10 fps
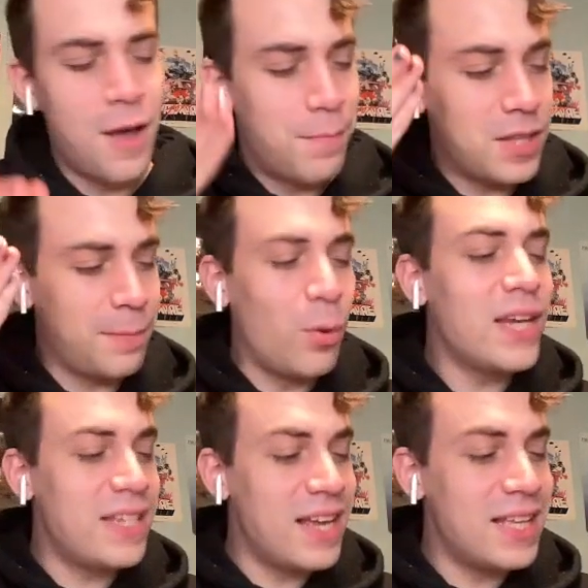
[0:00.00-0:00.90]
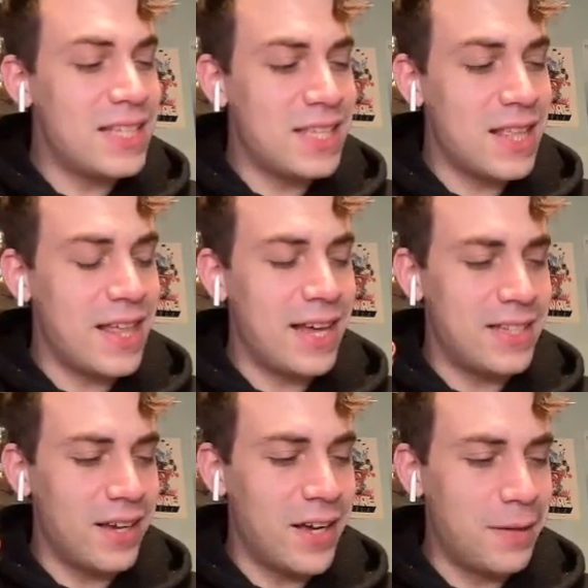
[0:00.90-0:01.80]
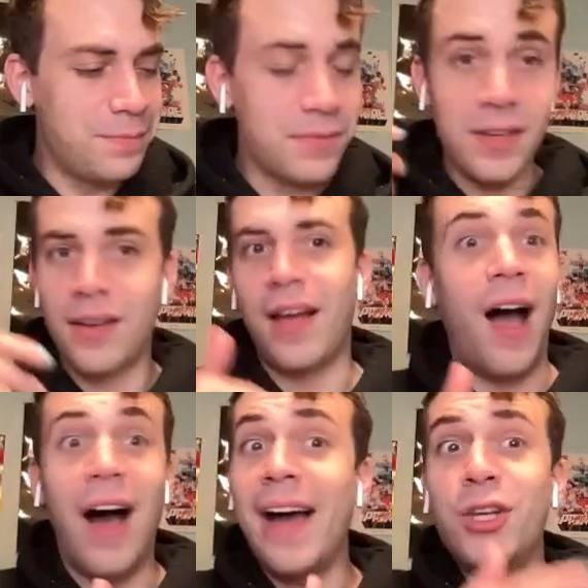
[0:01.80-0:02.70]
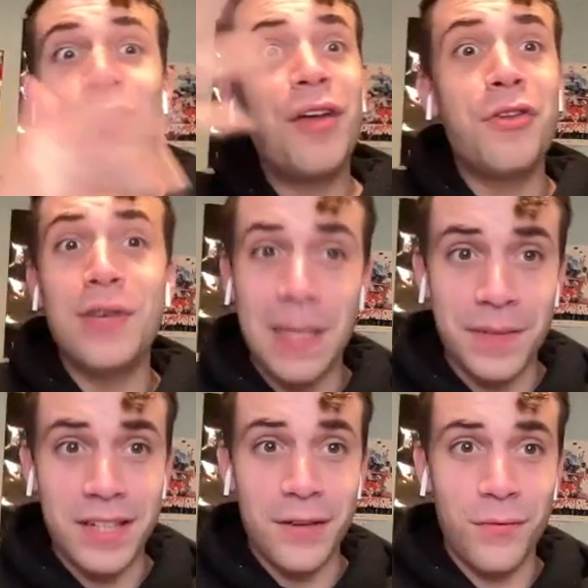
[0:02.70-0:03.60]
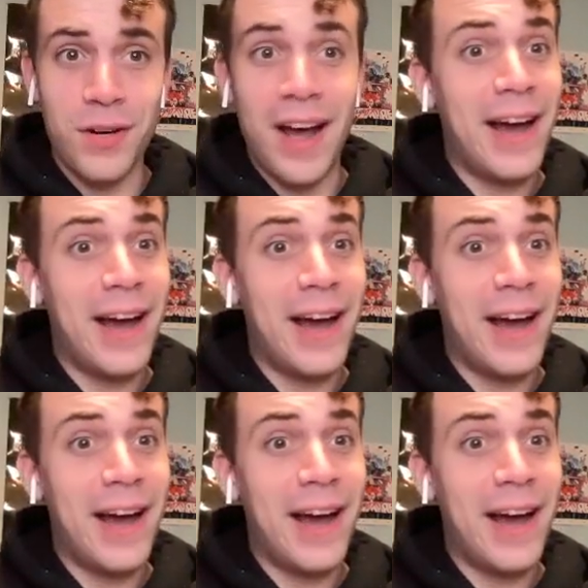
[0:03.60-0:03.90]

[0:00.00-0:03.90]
But the point is that um, I tried to do something different.